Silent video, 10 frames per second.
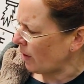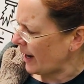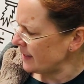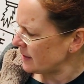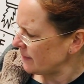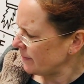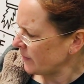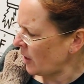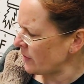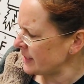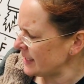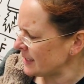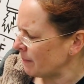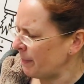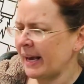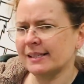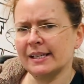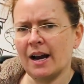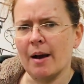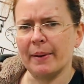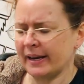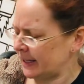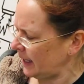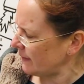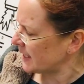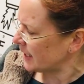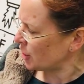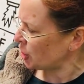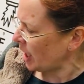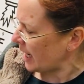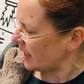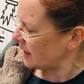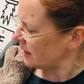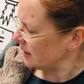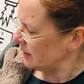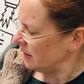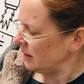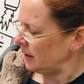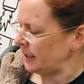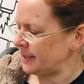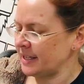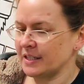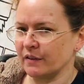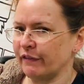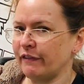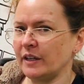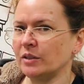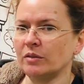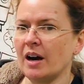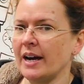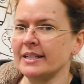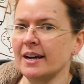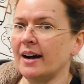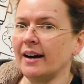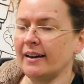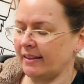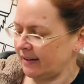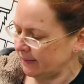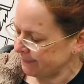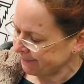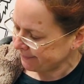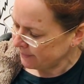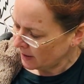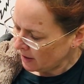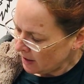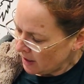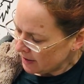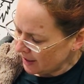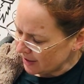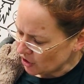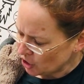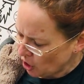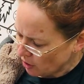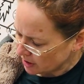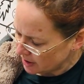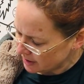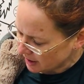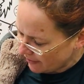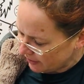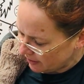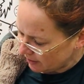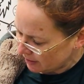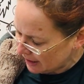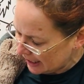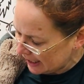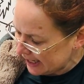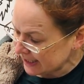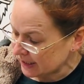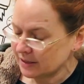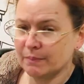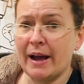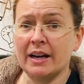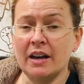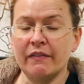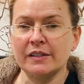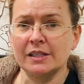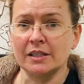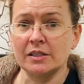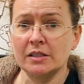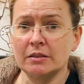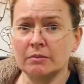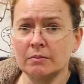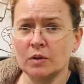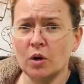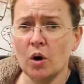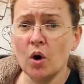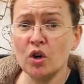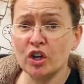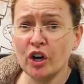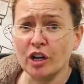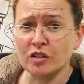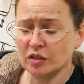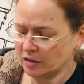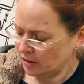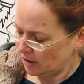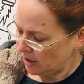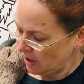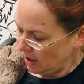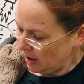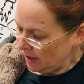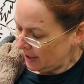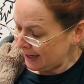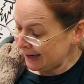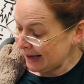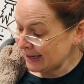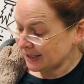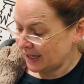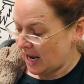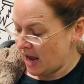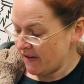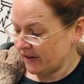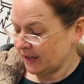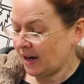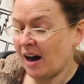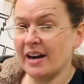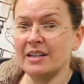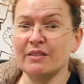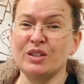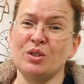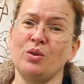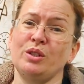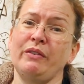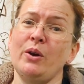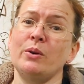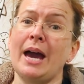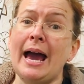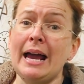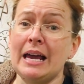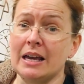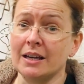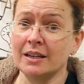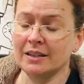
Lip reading: right. Her assistant picks it up and gives it a shake. It doesn't feel right either. They are shocked to discover that the thing isn't magnificent or good. It isn't even kind of sort of okay.